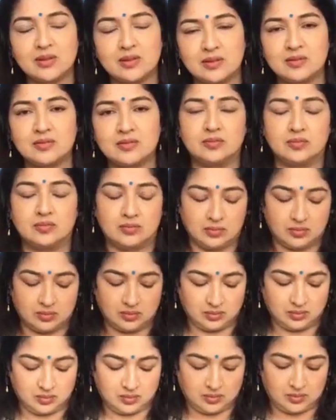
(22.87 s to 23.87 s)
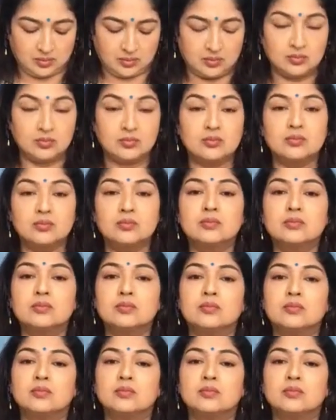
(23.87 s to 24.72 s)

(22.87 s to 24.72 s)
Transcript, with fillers: you know, a family history, you can't do